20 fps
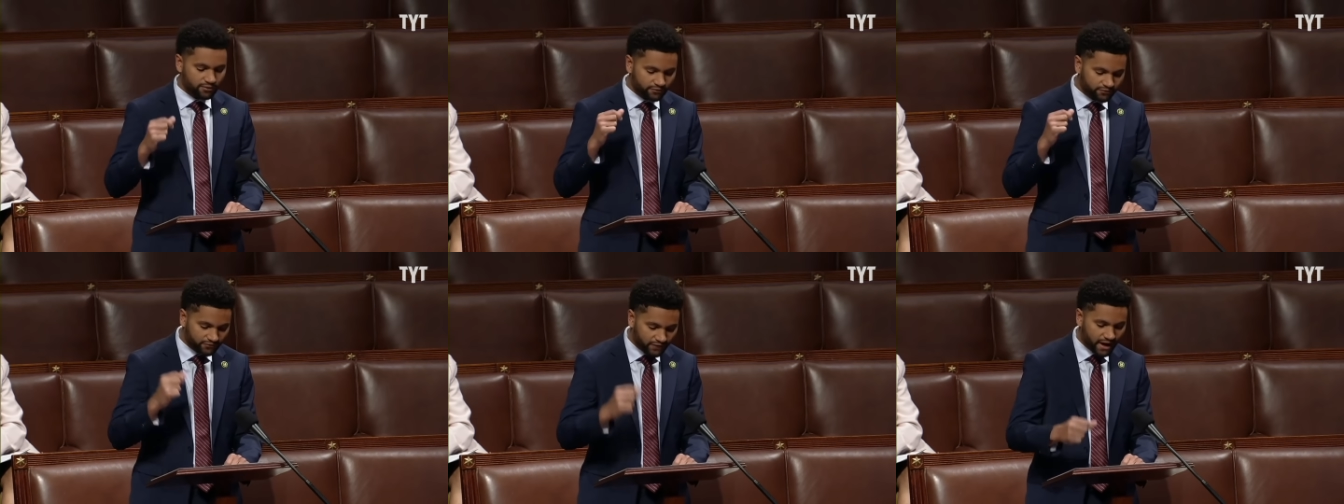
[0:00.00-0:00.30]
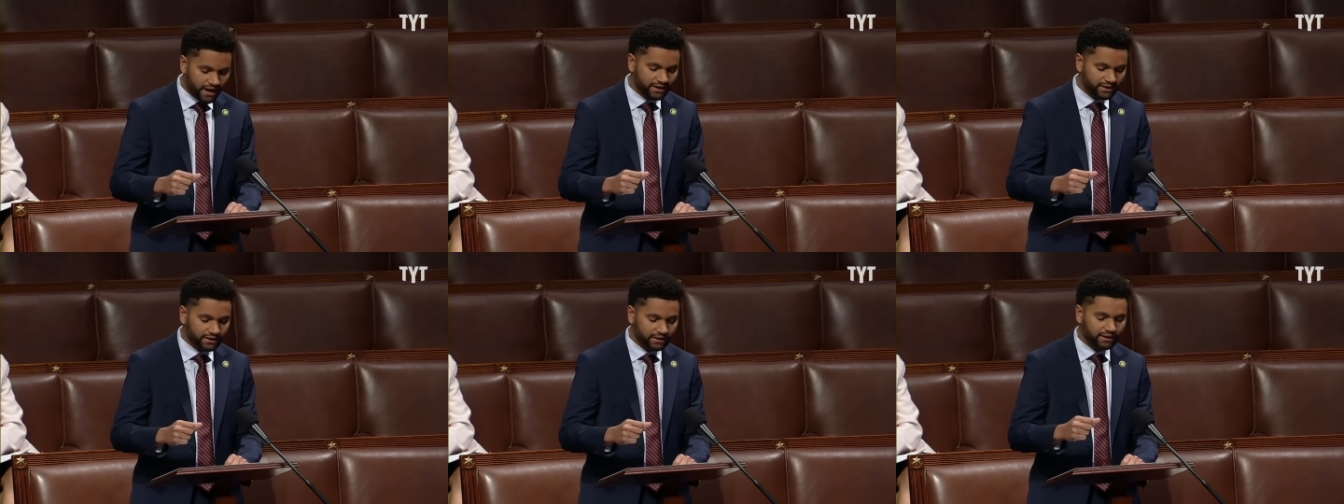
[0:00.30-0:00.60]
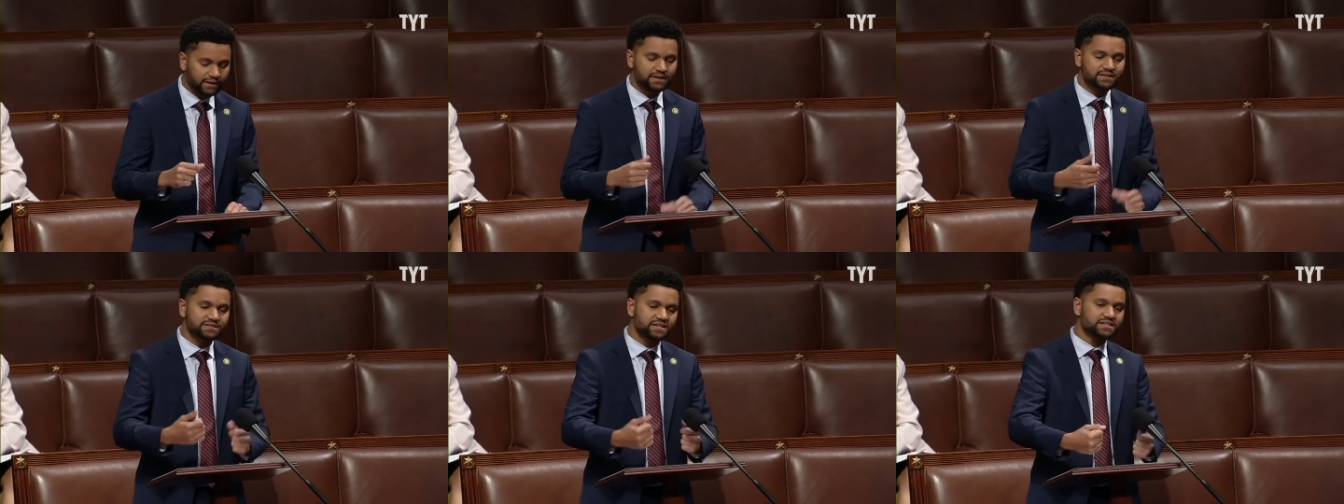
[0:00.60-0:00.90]
are
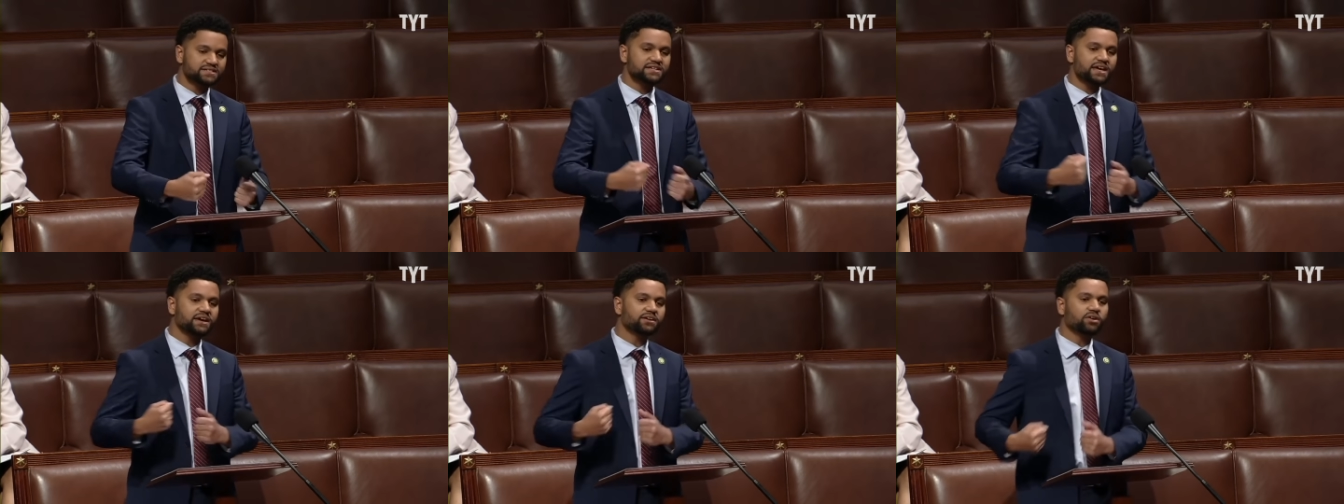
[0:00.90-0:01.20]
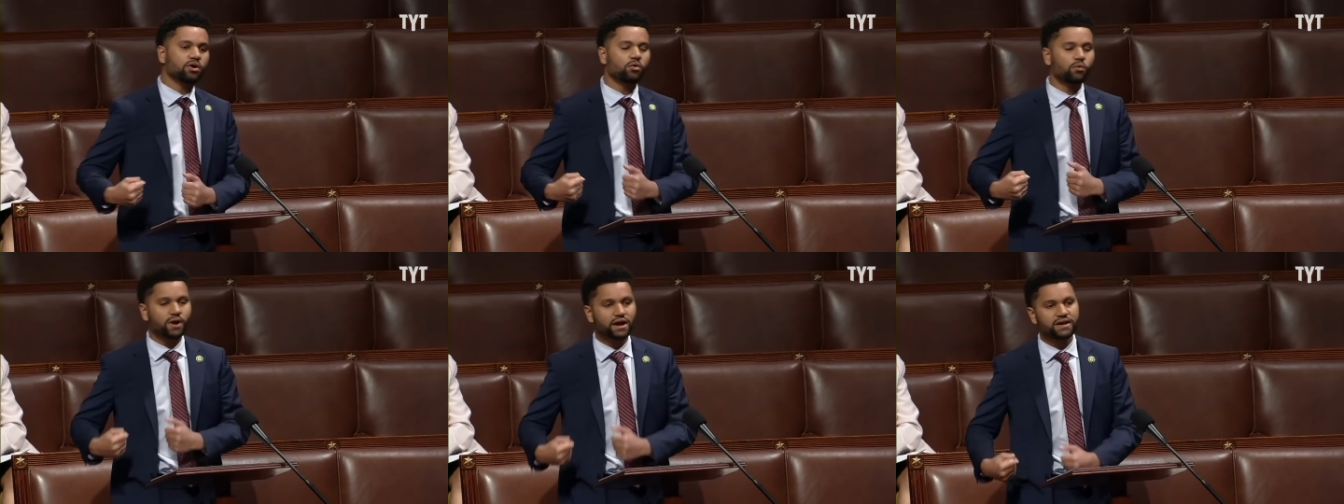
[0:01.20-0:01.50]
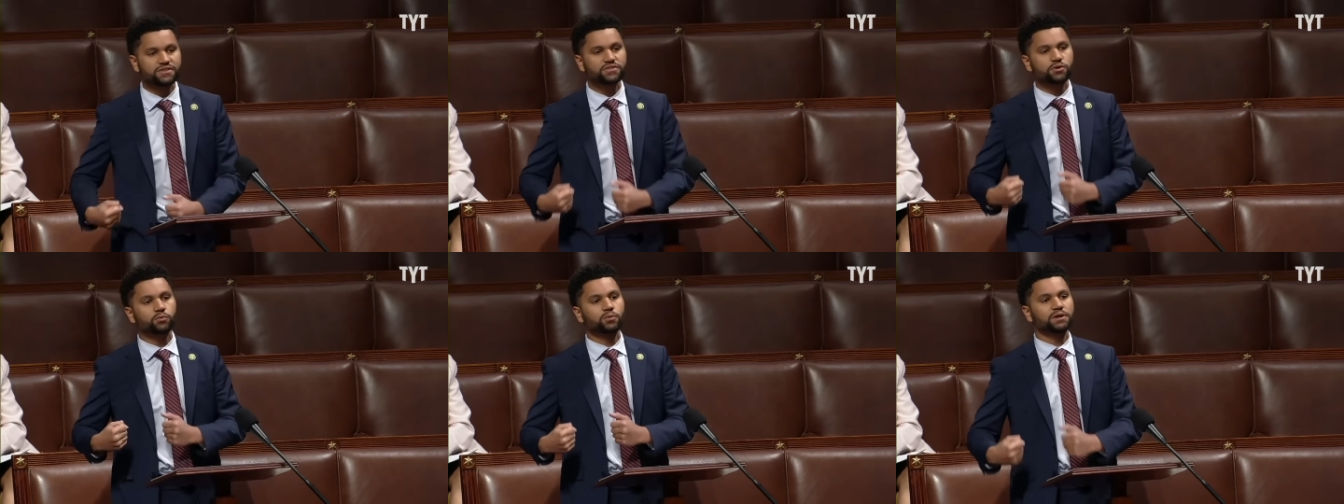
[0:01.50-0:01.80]
fighting to take
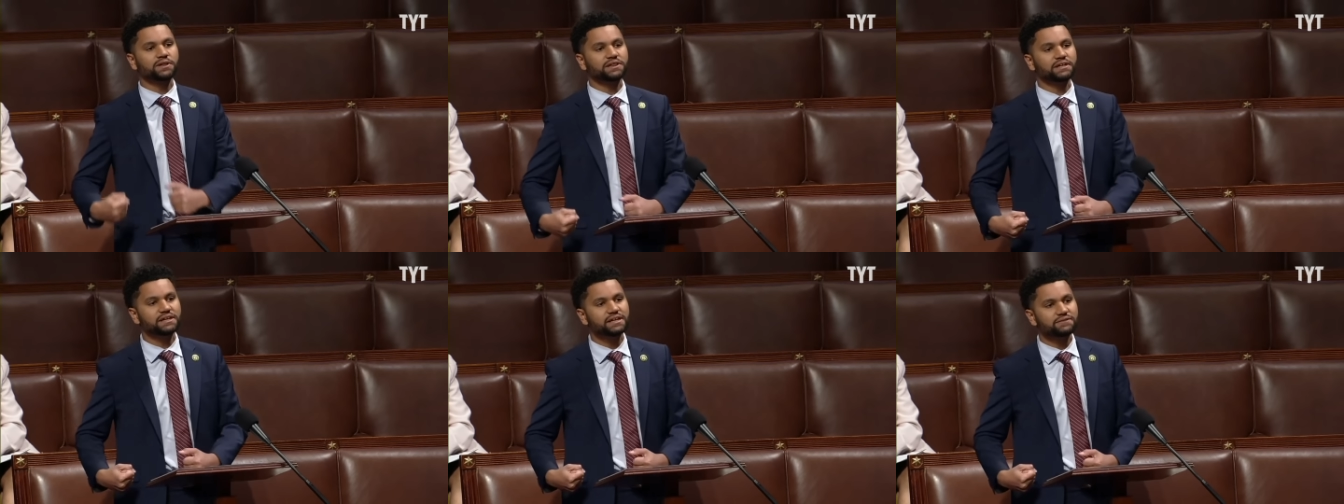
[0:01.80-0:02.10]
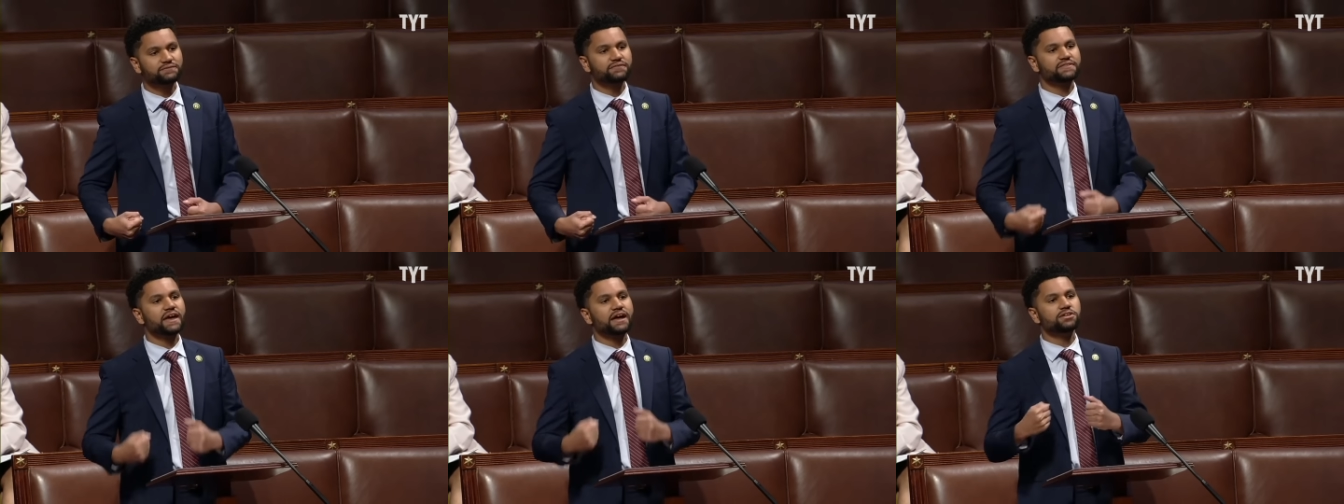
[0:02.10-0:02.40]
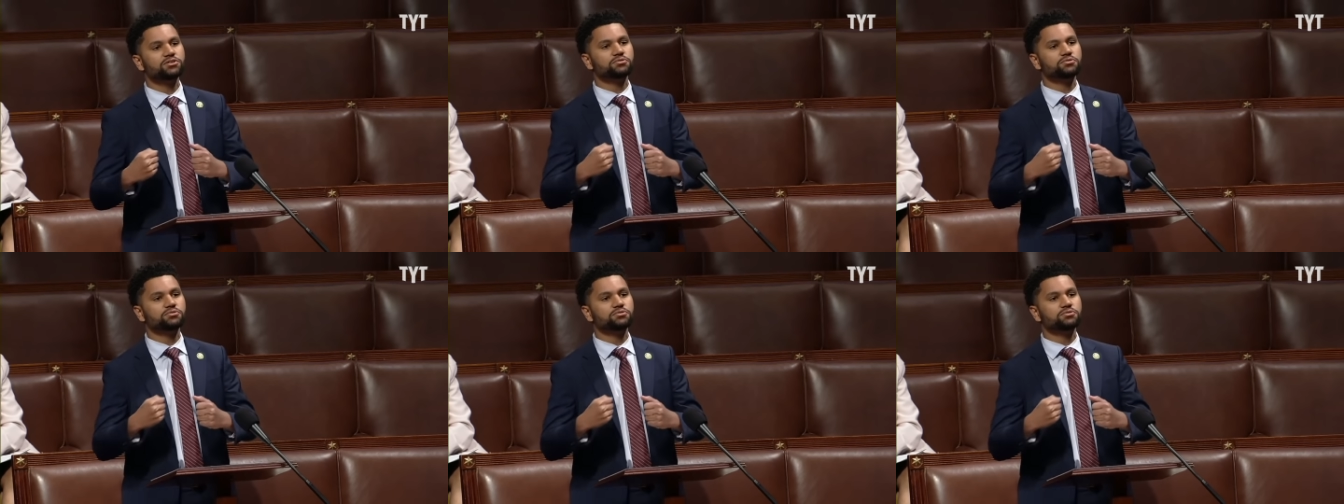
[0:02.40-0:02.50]
away the relief